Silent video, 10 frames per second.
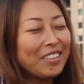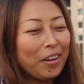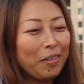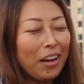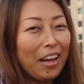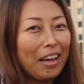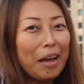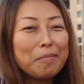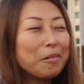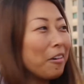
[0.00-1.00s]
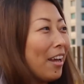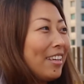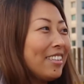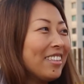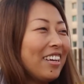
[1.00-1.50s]
so I'm
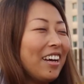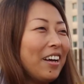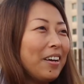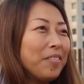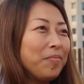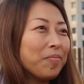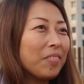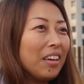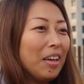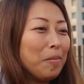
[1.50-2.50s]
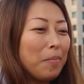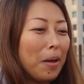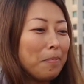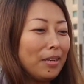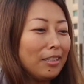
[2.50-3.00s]
Grace.
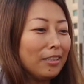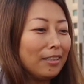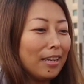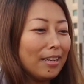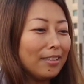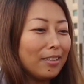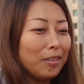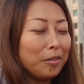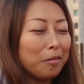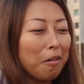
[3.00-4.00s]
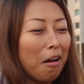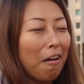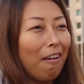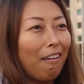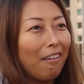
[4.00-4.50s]
My mission is
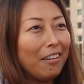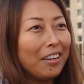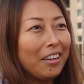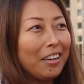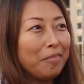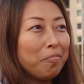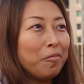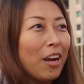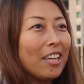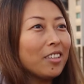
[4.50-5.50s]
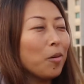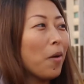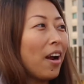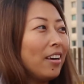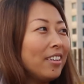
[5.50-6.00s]
to raise
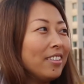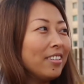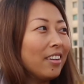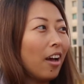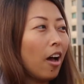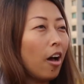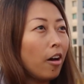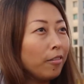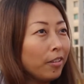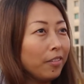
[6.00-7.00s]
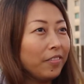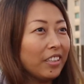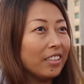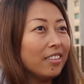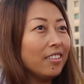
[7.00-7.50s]
awareness of
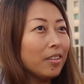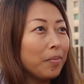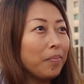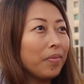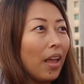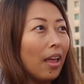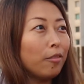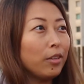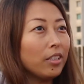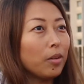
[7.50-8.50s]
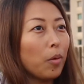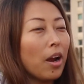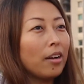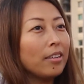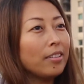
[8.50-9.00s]
veganism and raise
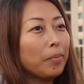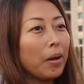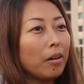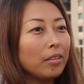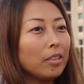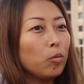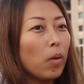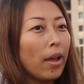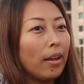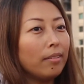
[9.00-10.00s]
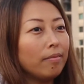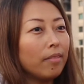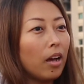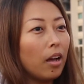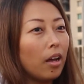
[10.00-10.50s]
awareness about this way
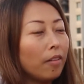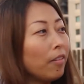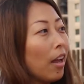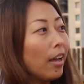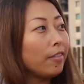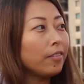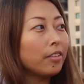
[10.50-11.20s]
of life.